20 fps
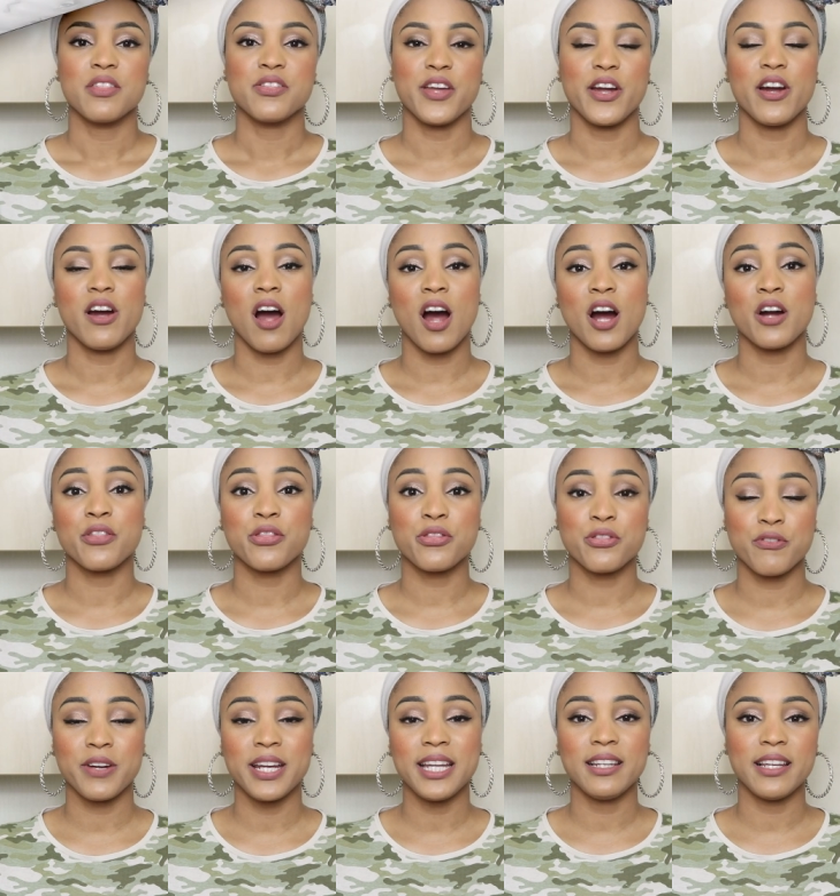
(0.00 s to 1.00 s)
There are
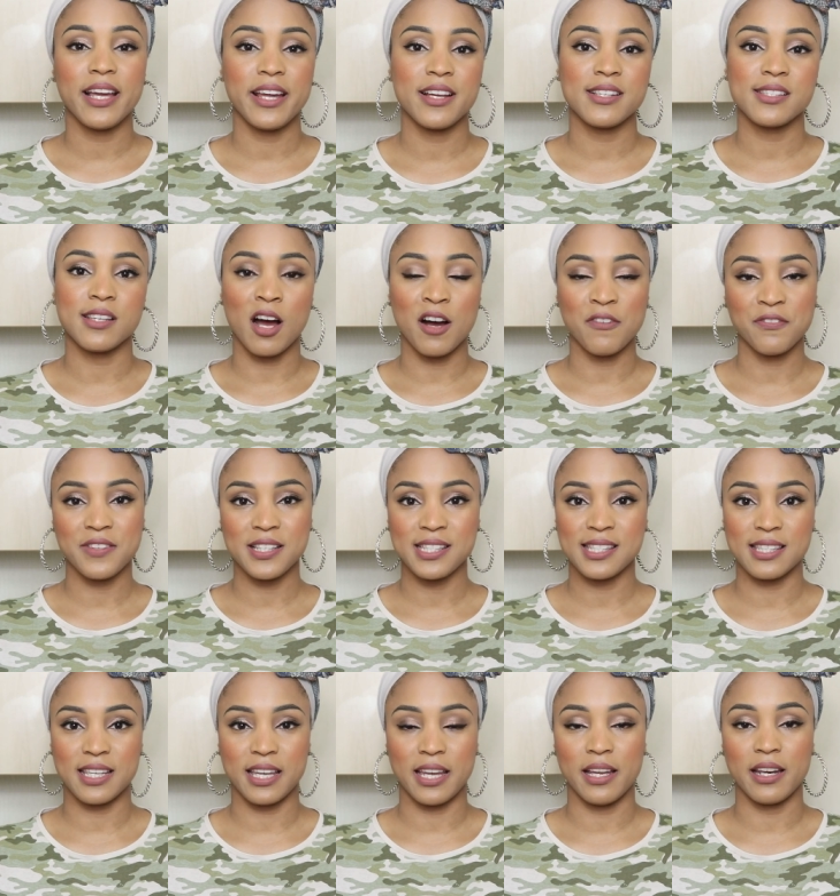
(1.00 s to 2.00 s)
three layers of the
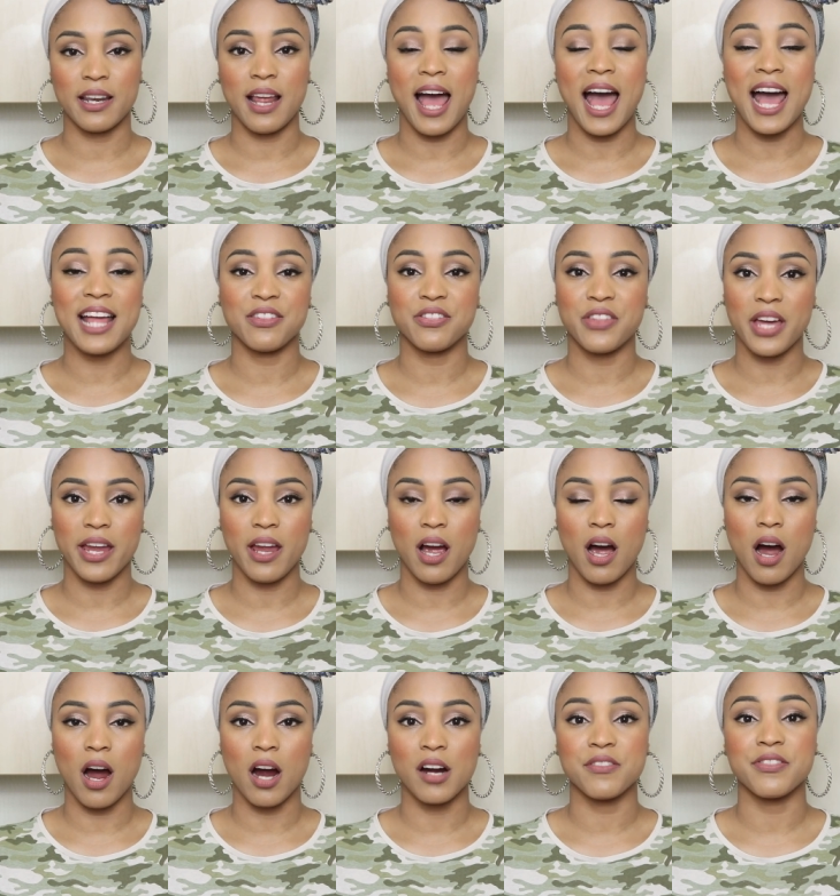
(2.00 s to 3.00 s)
skin and they
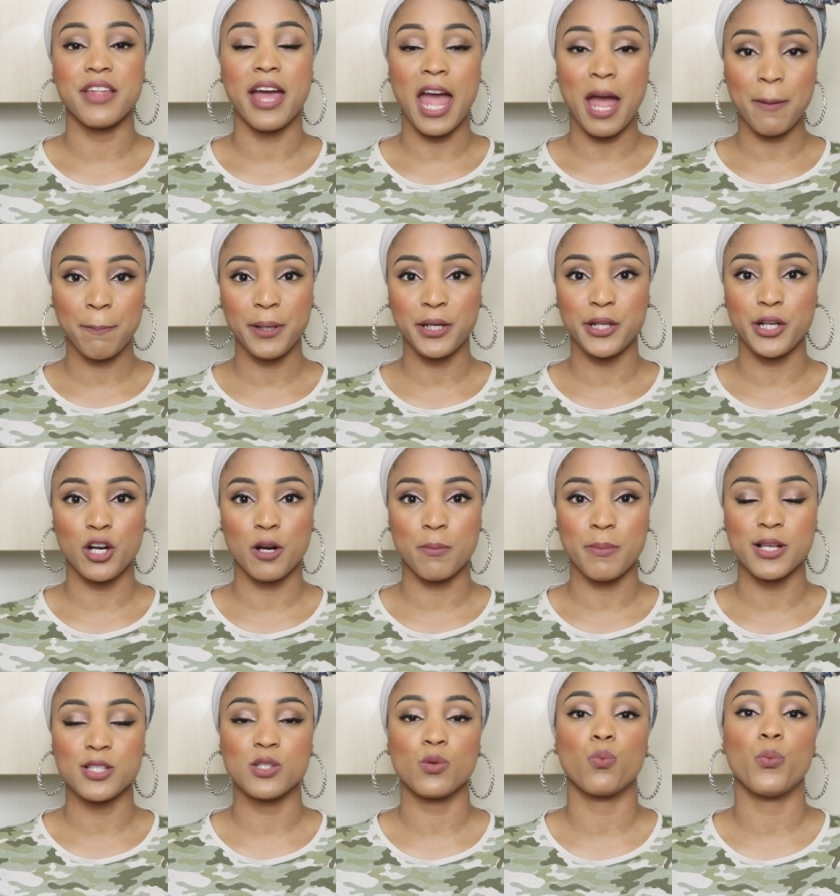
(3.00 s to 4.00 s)
are the
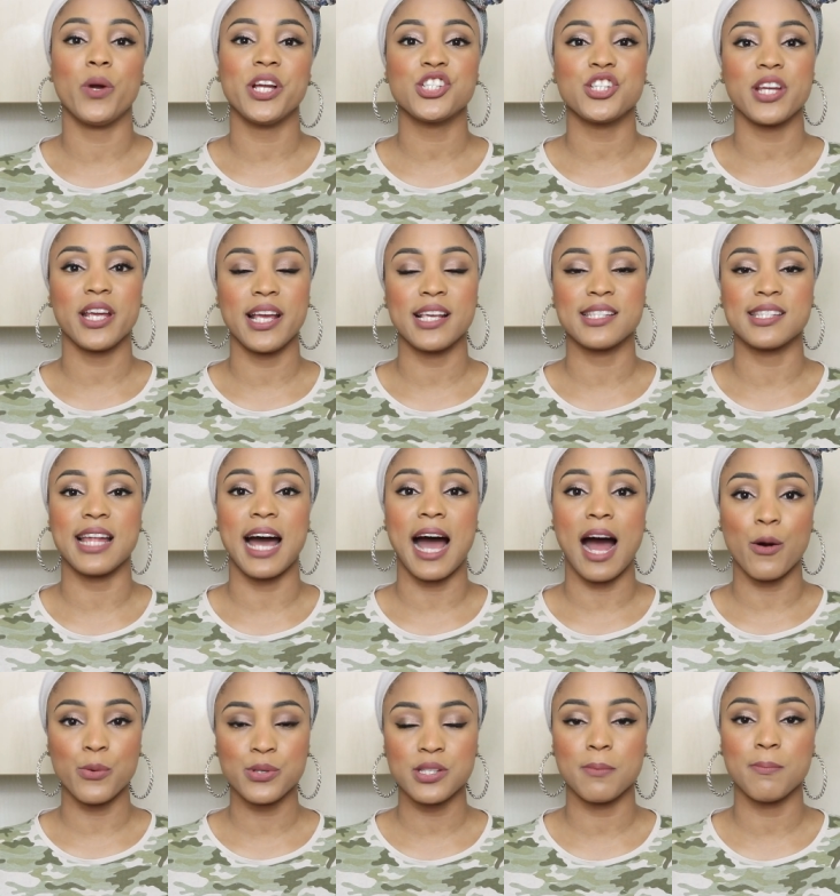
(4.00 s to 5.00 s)
epidermis which is the
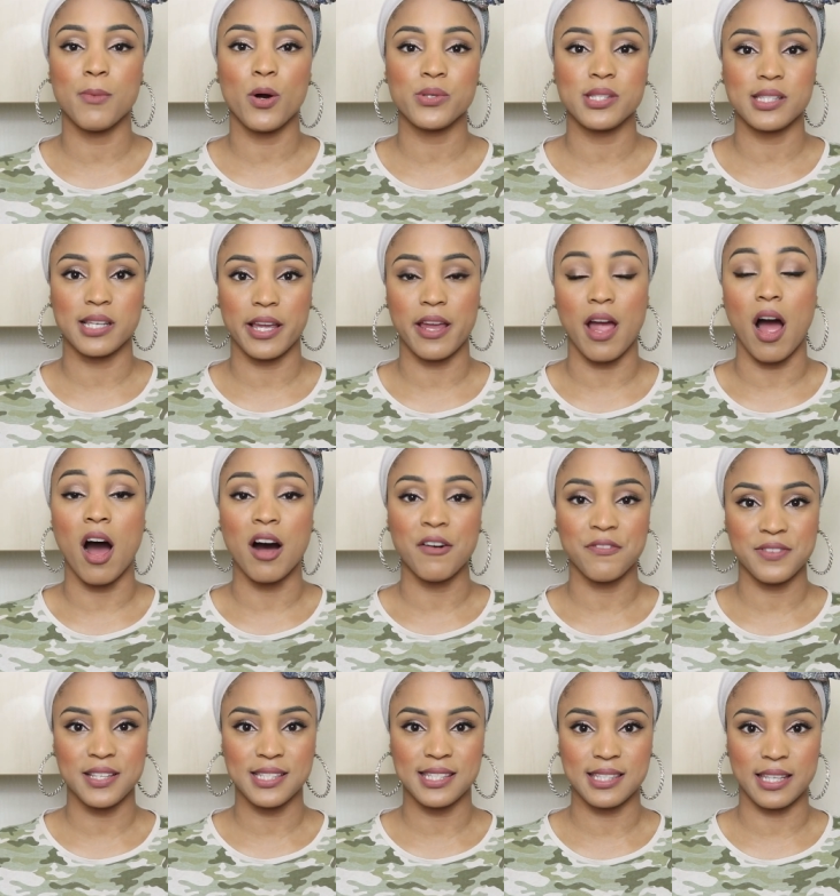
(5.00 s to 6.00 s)
outermost layer
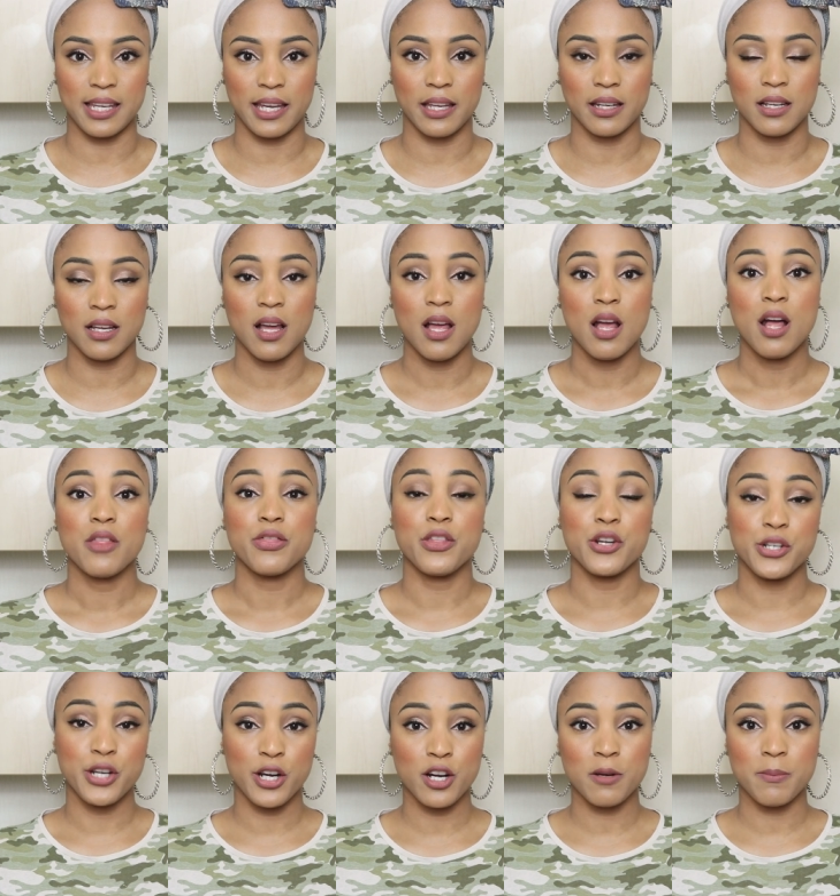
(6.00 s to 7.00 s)
of the skin,
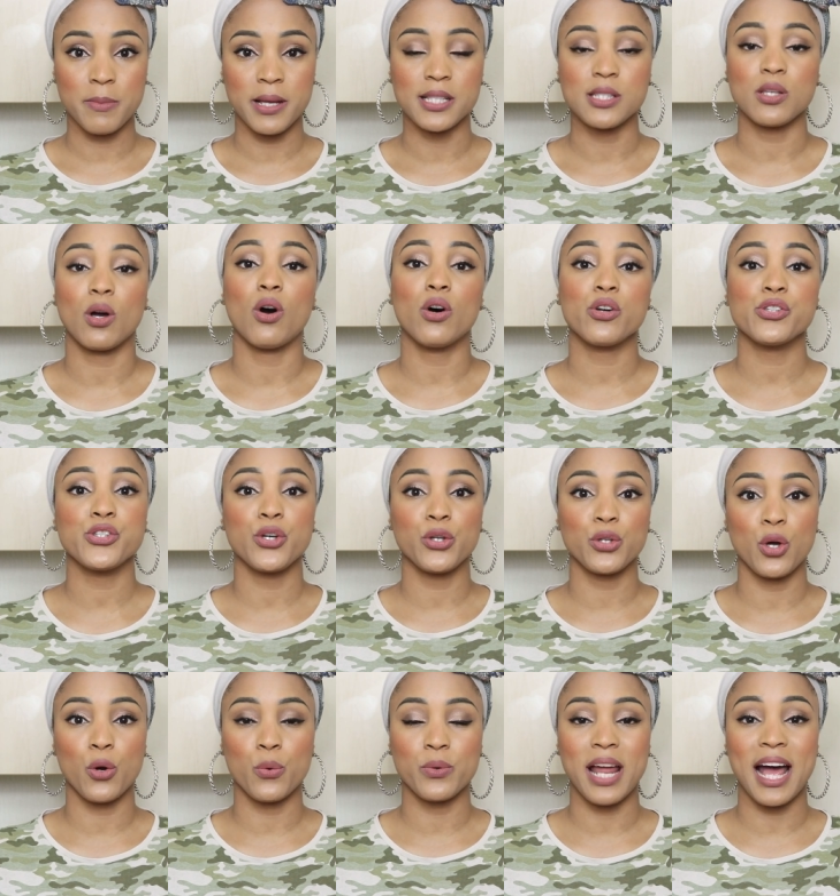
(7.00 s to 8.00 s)
the dermis also
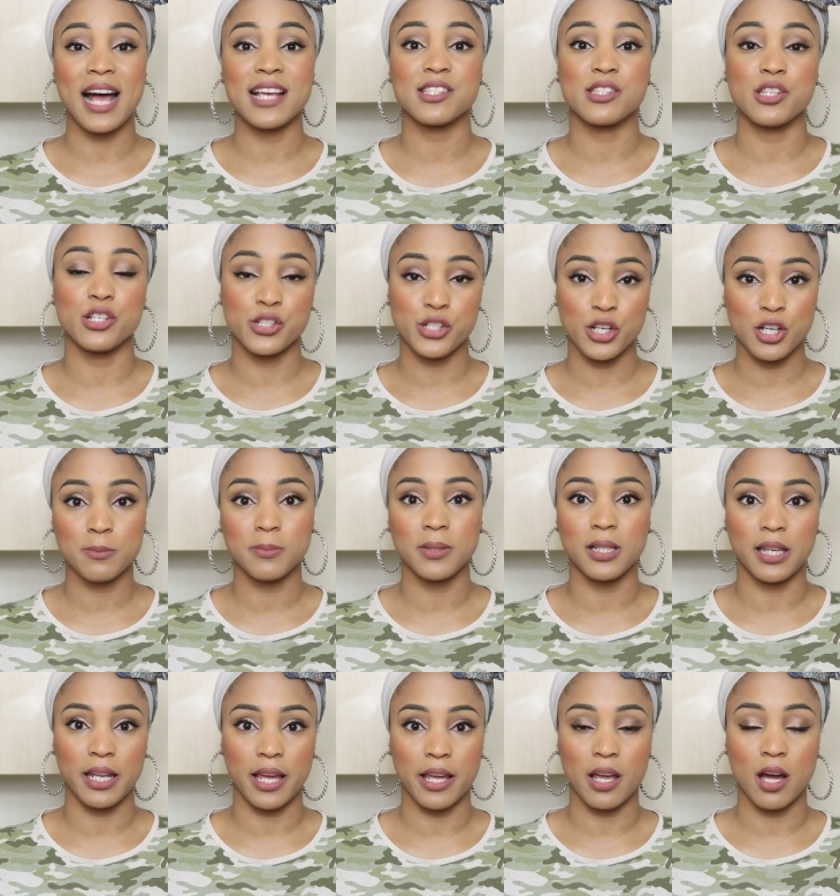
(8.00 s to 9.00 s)
known as the
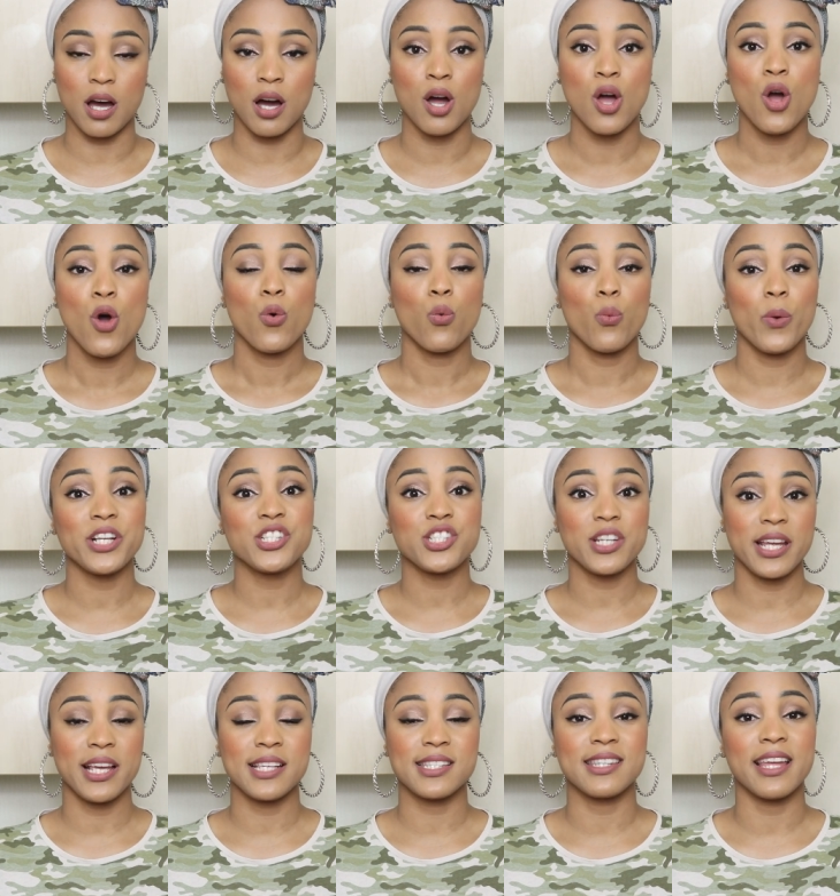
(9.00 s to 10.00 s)
dermal layer
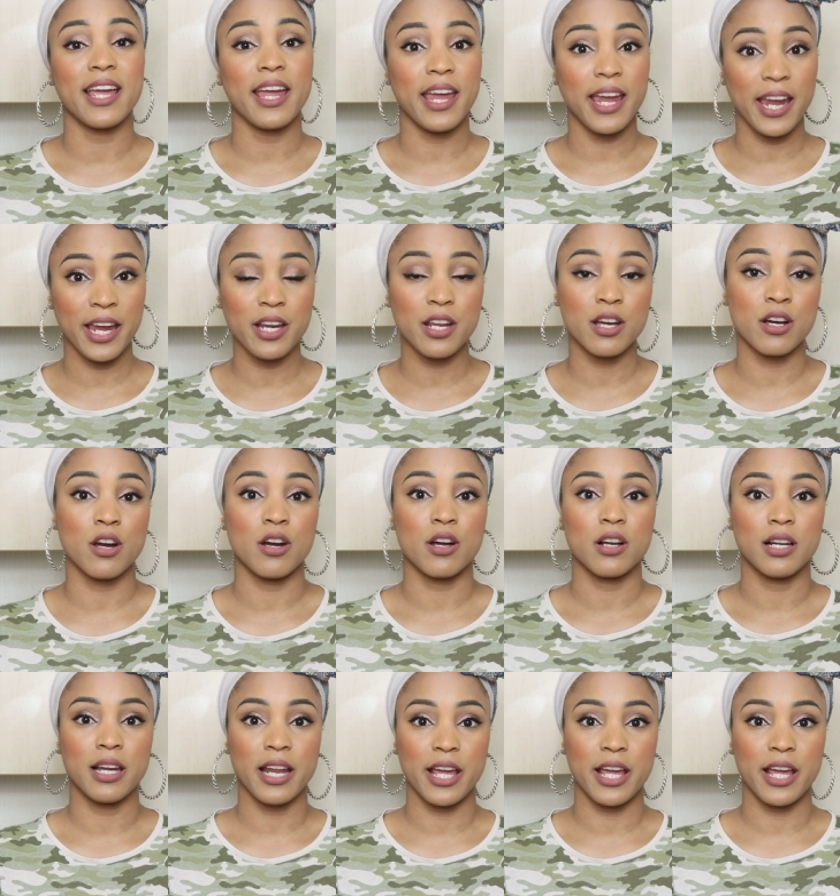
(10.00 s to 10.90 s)
which is the inner